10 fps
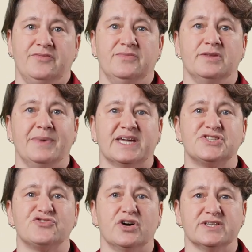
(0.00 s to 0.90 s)
With a
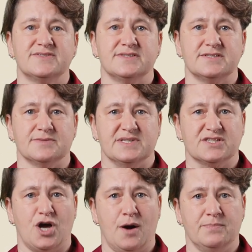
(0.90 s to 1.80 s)
mechatronic system as
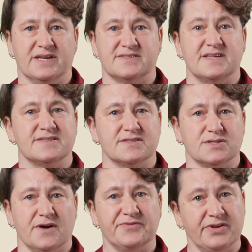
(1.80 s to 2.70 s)
complex as the
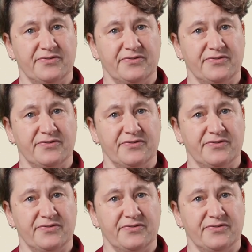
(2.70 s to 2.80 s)
software